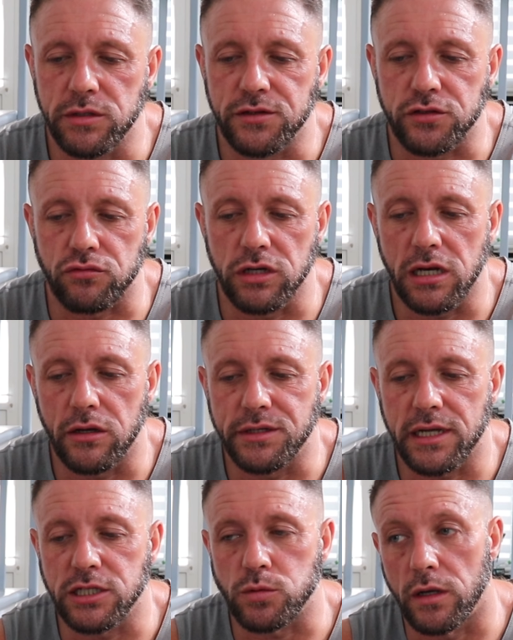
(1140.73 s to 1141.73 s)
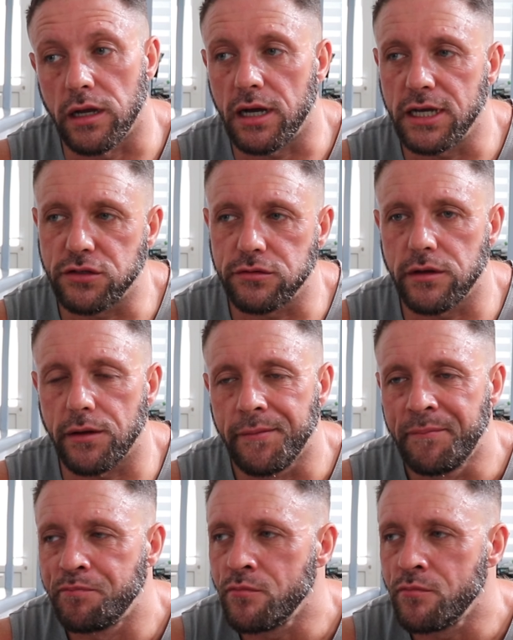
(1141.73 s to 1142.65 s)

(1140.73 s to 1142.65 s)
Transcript: doing three low days, one high through dirt,